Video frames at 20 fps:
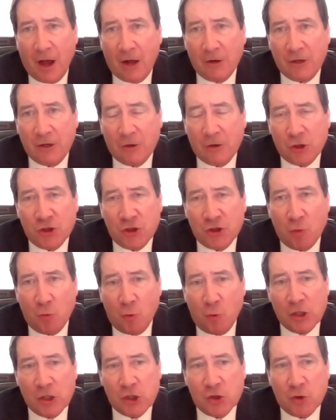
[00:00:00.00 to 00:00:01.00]
I'll, I'll, share
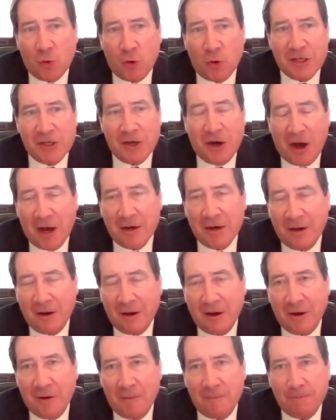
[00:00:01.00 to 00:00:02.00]
one story, Todd.
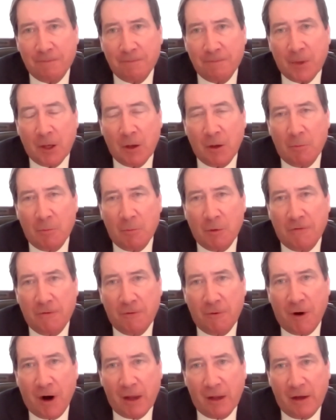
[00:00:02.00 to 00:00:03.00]
Um,
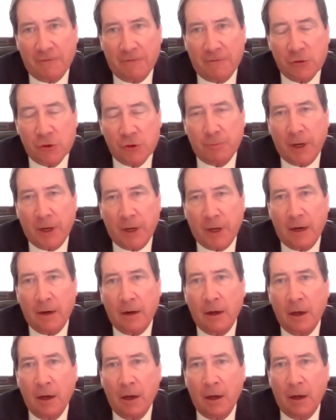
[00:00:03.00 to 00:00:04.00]
before I left for Japan,